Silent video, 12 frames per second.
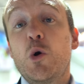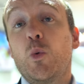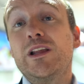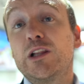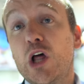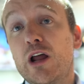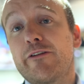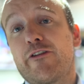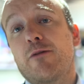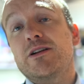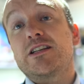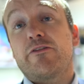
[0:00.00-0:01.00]
we learned
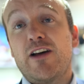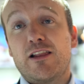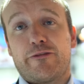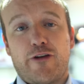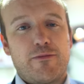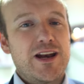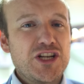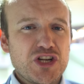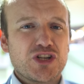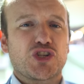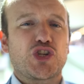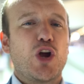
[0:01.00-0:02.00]
from and developed from, and it
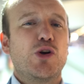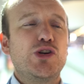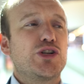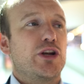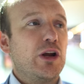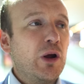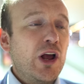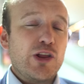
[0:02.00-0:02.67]
just shows you